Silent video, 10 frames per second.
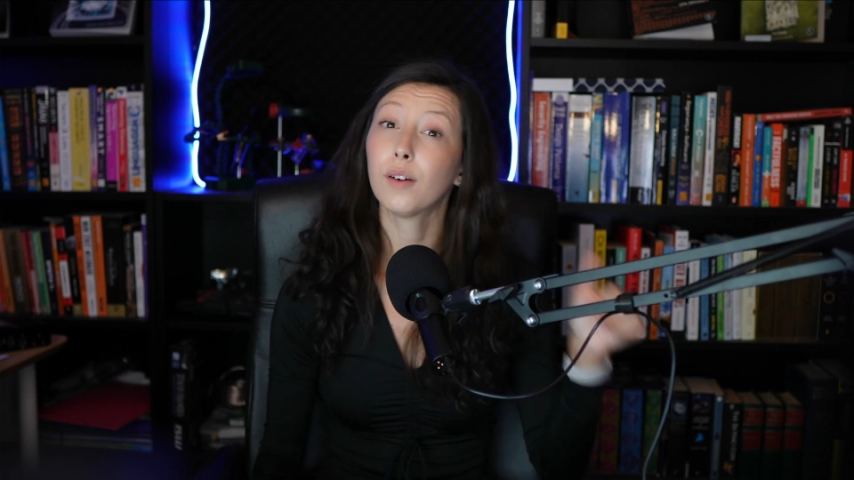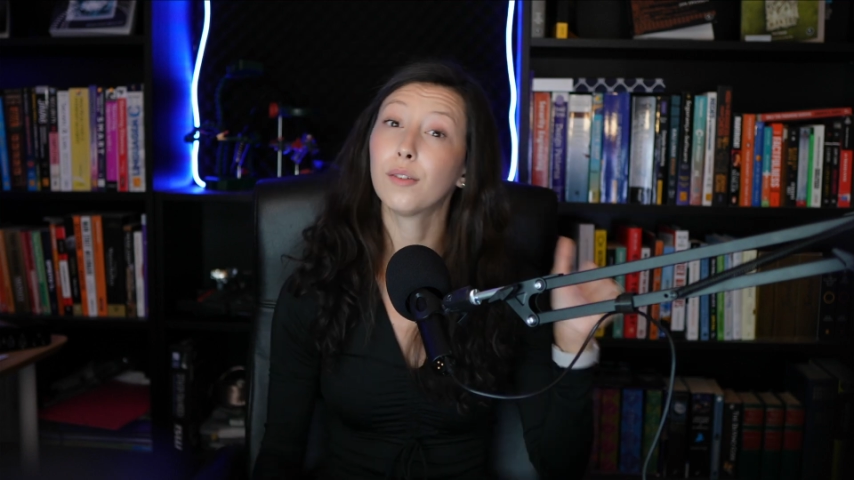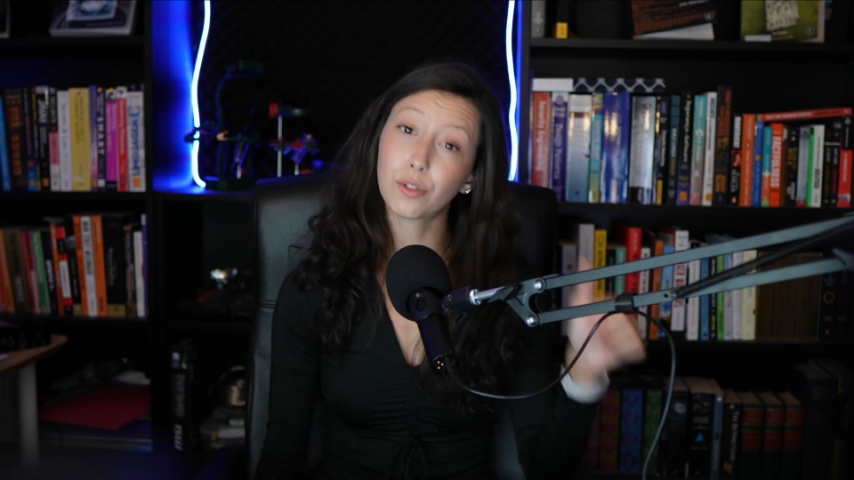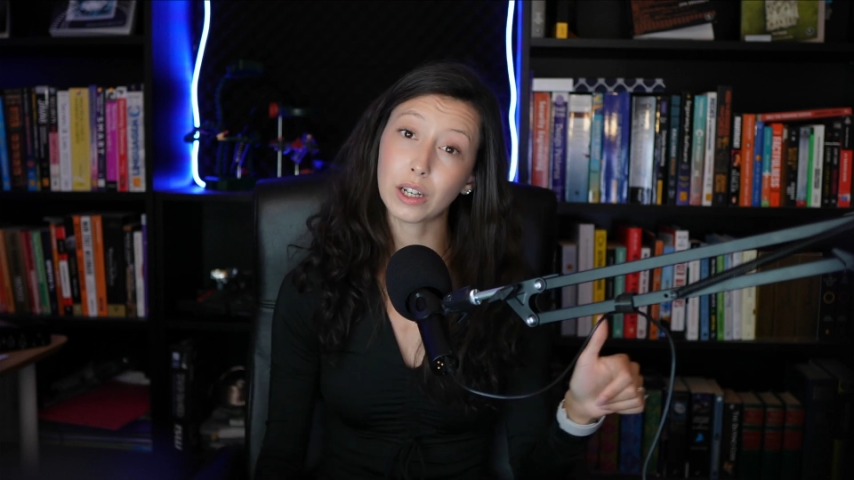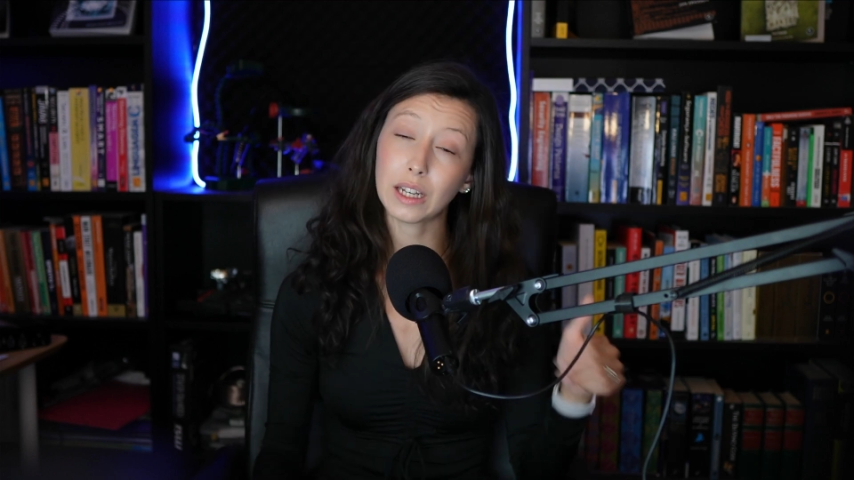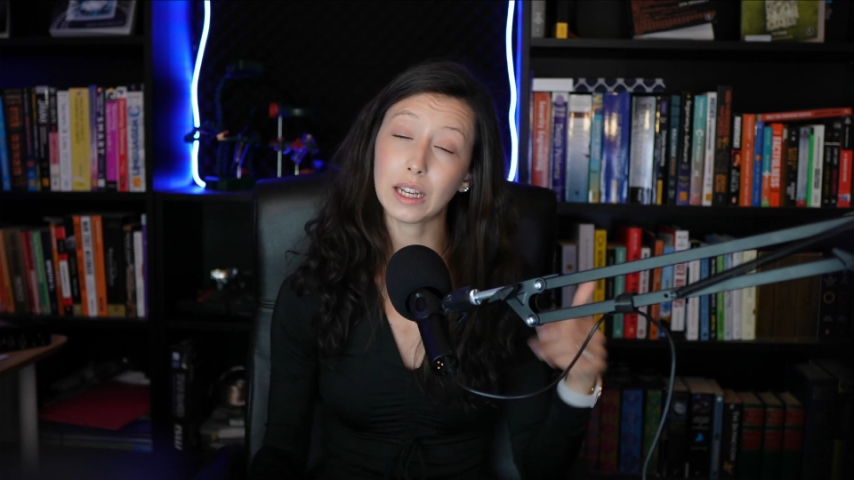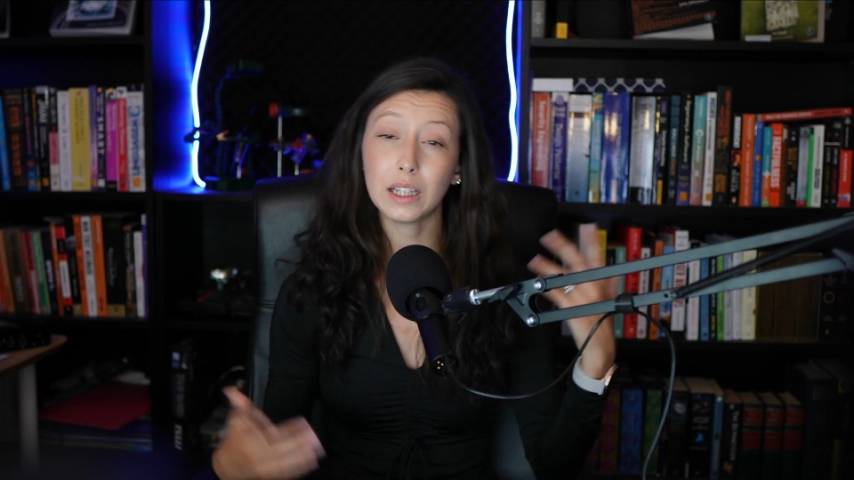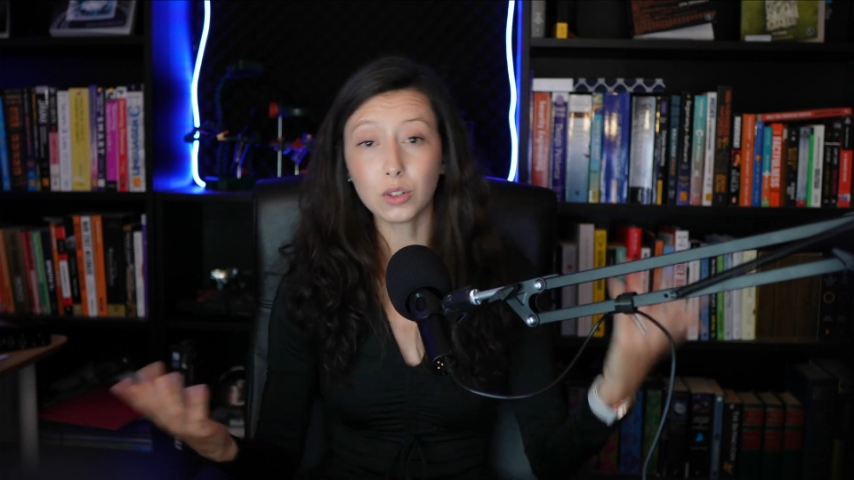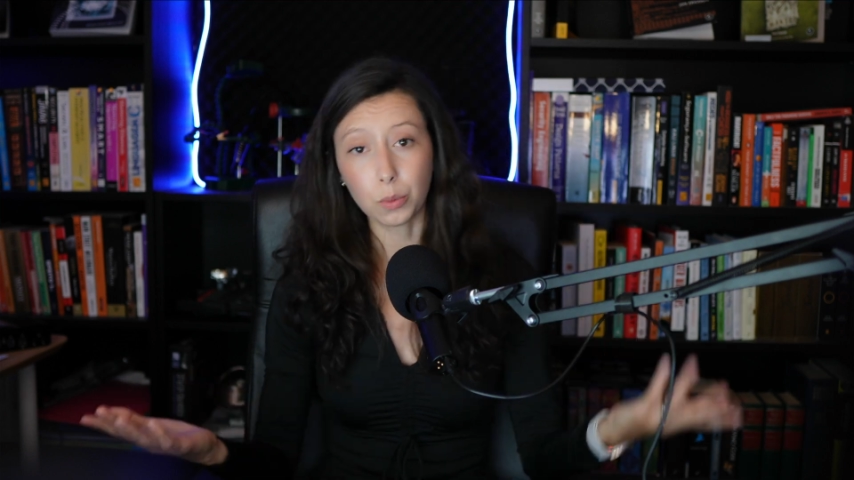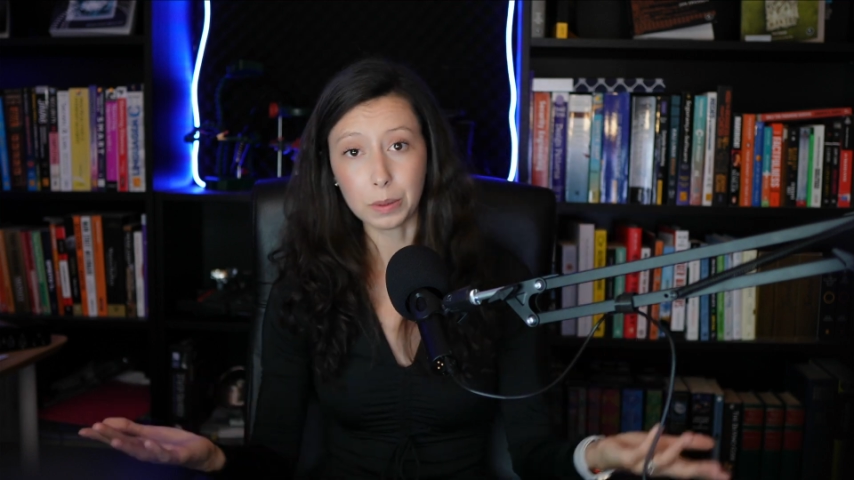free
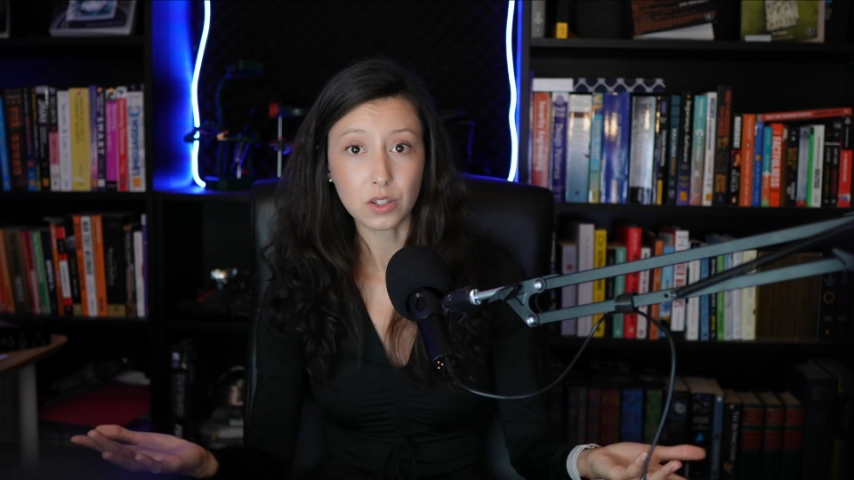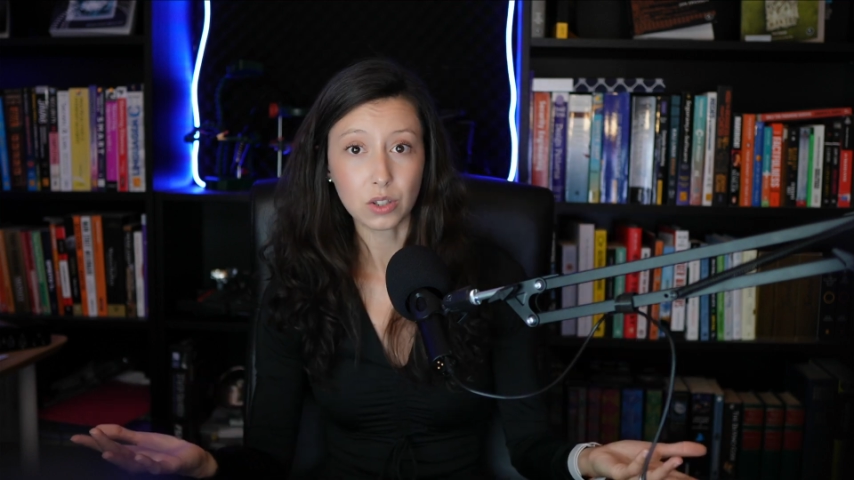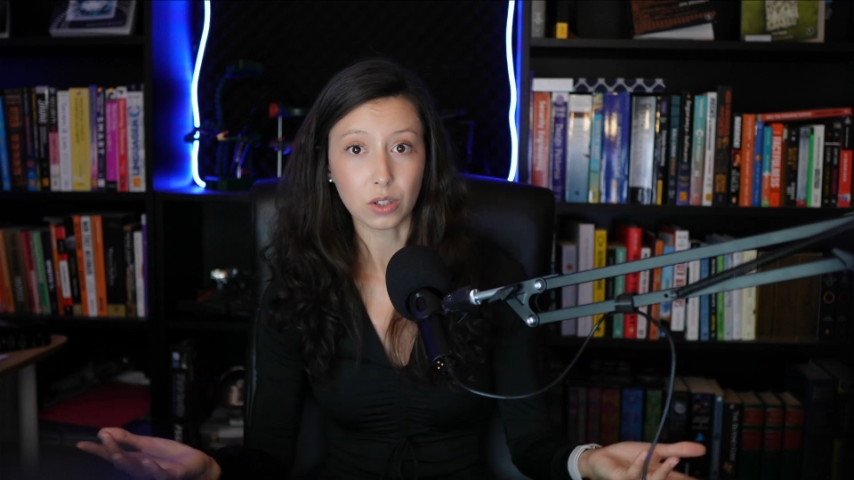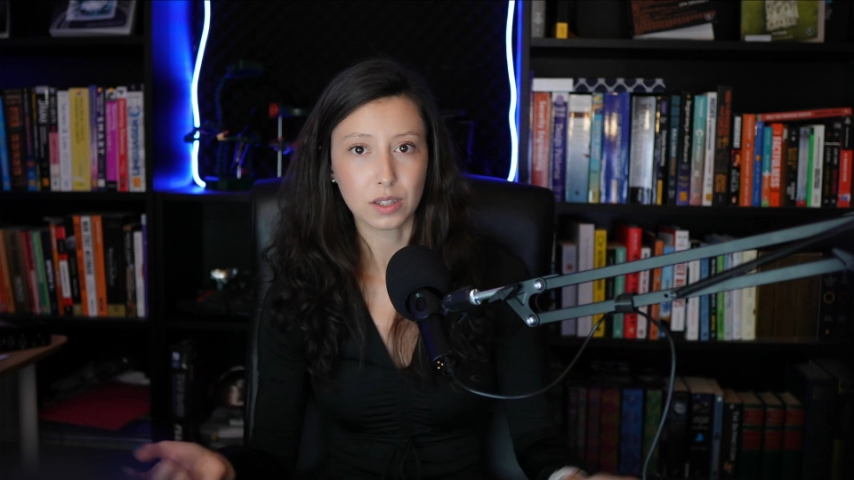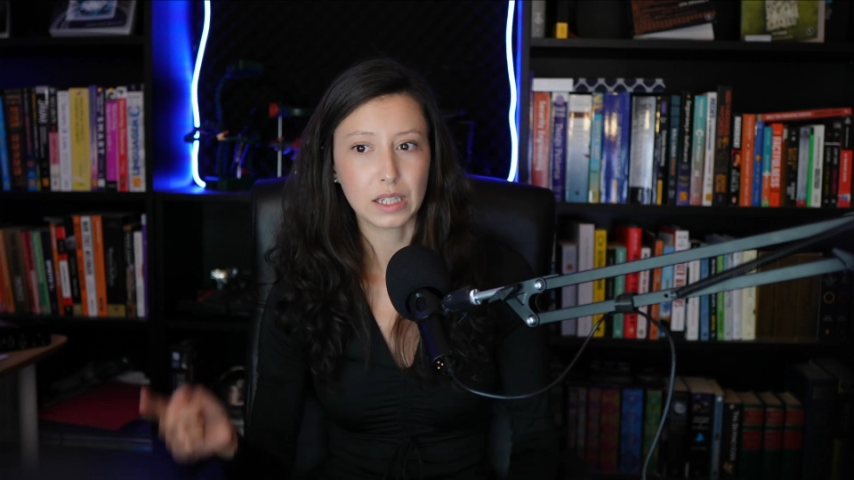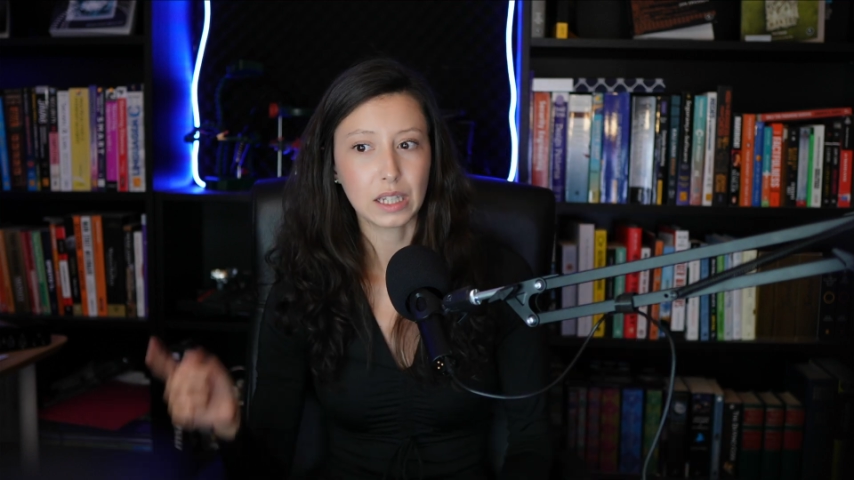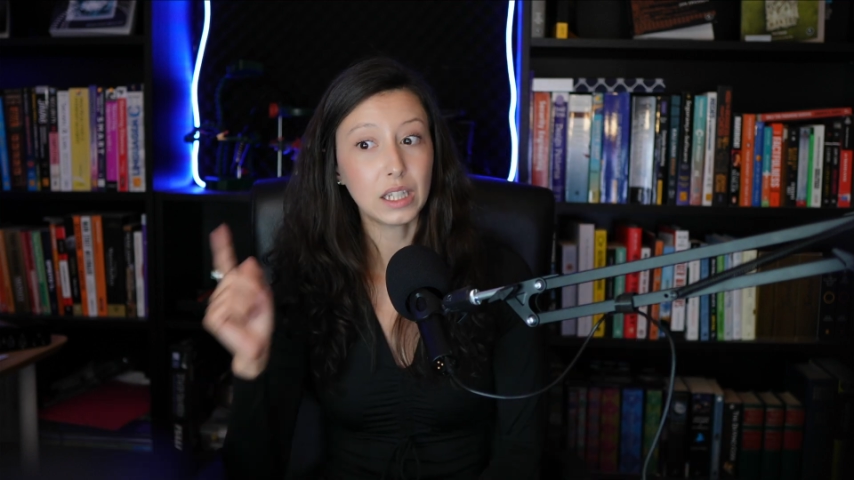and open source,